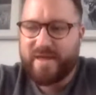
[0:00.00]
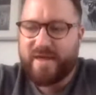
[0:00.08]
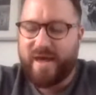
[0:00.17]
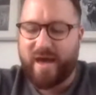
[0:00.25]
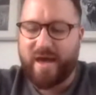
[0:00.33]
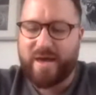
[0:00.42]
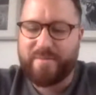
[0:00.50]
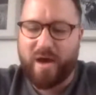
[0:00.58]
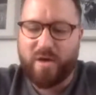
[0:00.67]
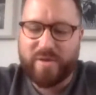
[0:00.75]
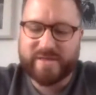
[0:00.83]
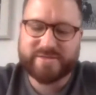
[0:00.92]

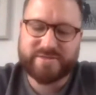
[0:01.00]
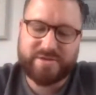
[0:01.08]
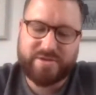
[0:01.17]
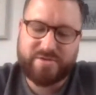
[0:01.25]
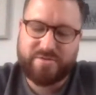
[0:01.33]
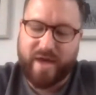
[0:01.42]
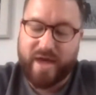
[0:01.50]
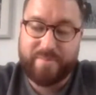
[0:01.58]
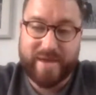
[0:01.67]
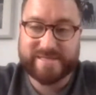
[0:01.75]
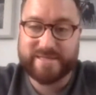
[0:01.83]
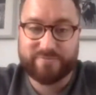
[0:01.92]
I went to
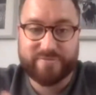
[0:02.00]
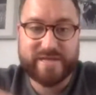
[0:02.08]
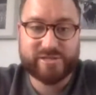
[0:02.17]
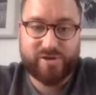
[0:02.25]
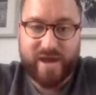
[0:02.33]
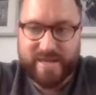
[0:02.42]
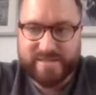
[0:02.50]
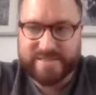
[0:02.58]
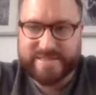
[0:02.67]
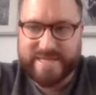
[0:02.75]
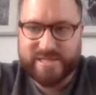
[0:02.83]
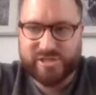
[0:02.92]
basically retrain as a
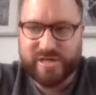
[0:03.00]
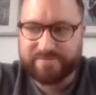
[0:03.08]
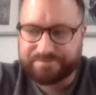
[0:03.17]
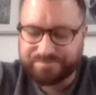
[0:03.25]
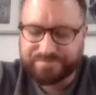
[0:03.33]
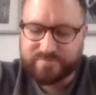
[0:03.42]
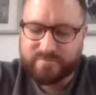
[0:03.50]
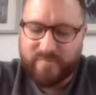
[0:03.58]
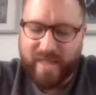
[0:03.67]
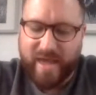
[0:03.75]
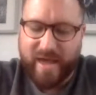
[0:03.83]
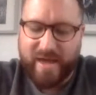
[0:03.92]
teacher.
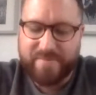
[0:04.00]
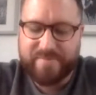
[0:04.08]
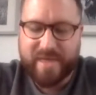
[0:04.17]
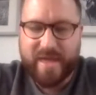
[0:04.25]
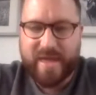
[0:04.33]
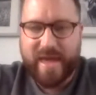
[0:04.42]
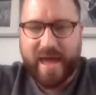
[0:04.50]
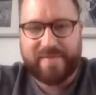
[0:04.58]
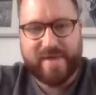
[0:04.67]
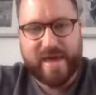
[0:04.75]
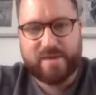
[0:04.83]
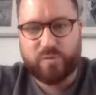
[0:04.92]
And
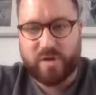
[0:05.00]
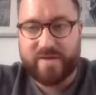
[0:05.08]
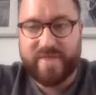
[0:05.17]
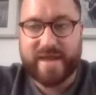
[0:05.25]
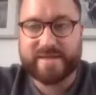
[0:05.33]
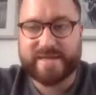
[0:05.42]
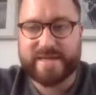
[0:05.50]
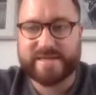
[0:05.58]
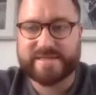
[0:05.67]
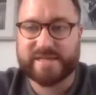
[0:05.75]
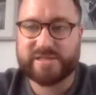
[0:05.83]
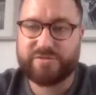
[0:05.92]
then what I then did
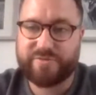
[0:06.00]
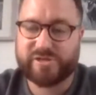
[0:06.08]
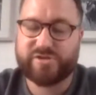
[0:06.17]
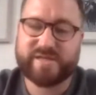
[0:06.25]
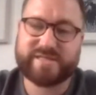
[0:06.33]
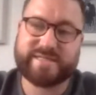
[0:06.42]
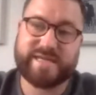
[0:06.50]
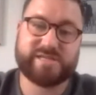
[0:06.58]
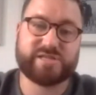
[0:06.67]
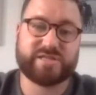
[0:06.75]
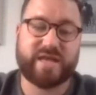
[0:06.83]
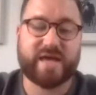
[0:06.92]
is actually retrain to
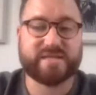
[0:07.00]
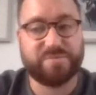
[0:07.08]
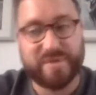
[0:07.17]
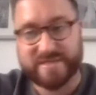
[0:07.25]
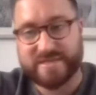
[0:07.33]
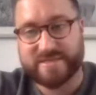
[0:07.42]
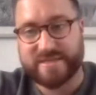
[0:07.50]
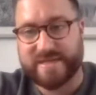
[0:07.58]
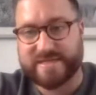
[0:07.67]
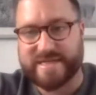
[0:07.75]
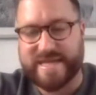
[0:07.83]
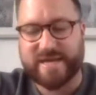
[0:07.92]
teach as a business
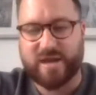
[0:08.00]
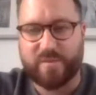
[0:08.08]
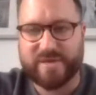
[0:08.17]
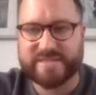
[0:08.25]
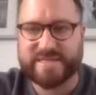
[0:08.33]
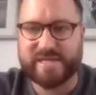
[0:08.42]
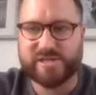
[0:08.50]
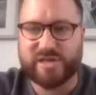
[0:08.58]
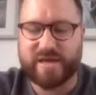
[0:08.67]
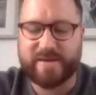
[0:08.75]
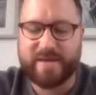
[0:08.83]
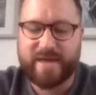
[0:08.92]
studies and economics
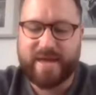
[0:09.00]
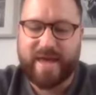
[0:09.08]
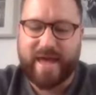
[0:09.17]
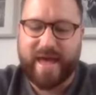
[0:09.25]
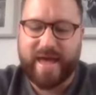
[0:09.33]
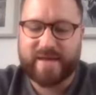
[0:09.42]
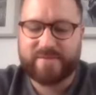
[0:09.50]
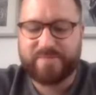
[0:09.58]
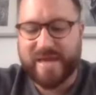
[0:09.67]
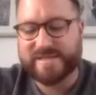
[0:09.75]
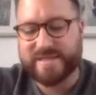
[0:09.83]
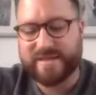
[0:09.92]
teacher. And
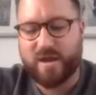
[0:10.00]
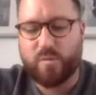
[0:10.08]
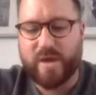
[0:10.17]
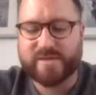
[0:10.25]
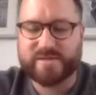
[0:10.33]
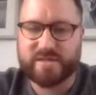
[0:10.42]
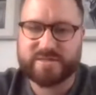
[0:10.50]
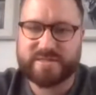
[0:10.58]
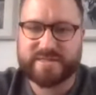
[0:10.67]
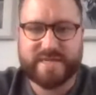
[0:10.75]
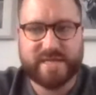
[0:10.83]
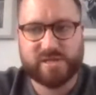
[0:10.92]
basically then I went on
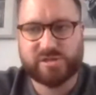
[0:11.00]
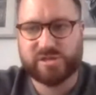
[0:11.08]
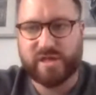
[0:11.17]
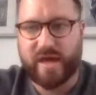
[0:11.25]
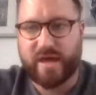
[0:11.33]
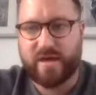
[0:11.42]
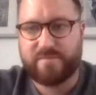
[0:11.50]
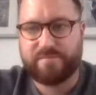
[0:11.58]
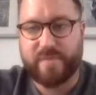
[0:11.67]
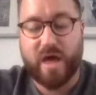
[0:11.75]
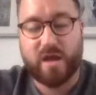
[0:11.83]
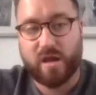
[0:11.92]
to teach
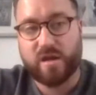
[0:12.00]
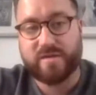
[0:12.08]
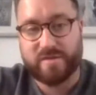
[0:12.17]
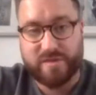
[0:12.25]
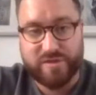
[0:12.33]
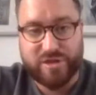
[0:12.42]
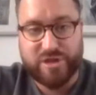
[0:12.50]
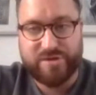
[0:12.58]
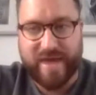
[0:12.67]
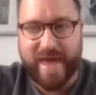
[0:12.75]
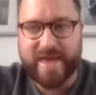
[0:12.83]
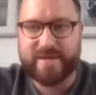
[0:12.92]
a lot in the
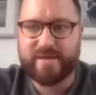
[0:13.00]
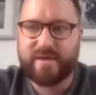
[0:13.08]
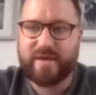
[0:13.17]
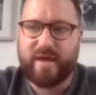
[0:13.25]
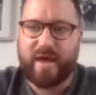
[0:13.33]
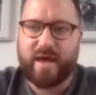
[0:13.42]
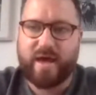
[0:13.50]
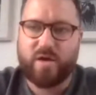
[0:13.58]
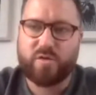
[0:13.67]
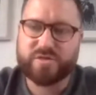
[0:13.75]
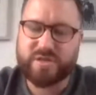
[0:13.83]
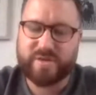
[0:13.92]
UK. I
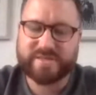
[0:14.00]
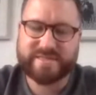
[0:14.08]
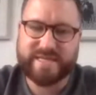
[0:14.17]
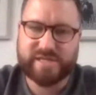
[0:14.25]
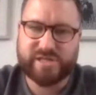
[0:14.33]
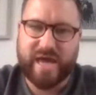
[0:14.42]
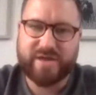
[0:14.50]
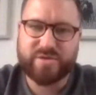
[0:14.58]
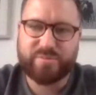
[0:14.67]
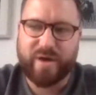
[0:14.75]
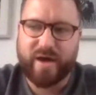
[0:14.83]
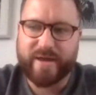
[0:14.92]
also went to teach out in
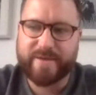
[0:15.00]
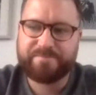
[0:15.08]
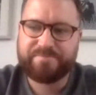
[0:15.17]
Dubai.